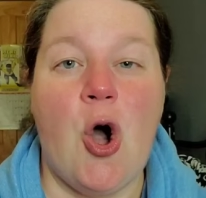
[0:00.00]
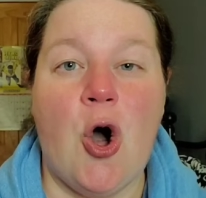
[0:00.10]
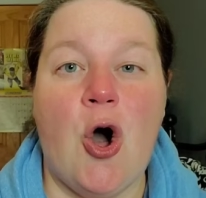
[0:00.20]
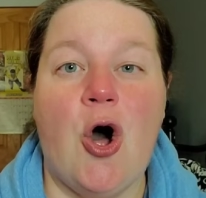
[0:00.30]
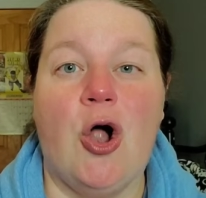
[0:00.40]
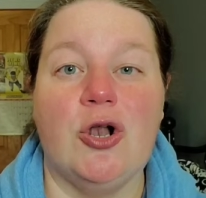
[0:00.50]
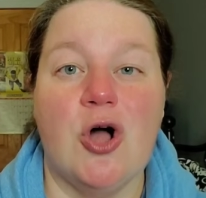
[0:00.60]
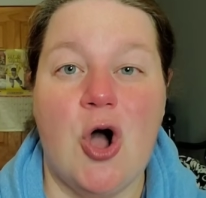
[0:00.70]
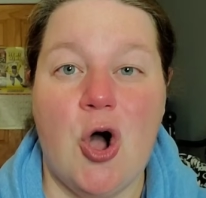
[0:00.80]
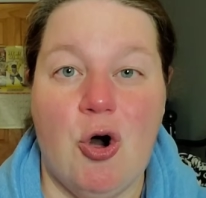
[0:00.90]

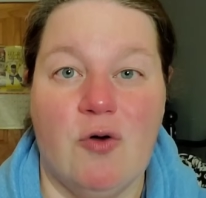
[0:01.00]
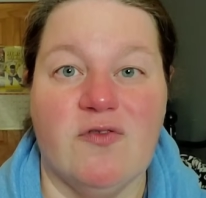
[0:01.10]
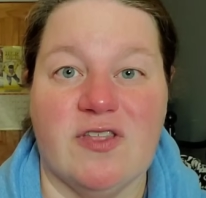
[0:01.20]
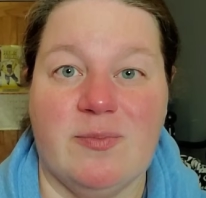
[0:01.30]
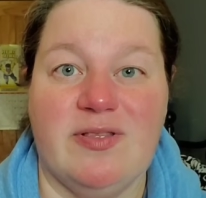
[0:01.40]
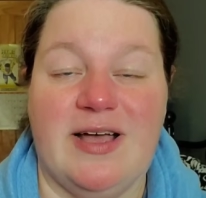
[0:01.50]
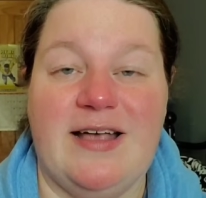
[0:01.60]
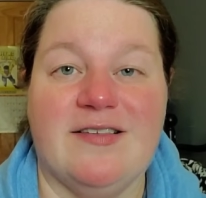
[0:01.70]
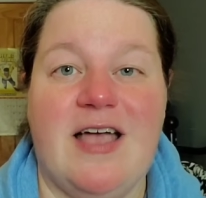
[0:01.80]
all over the place.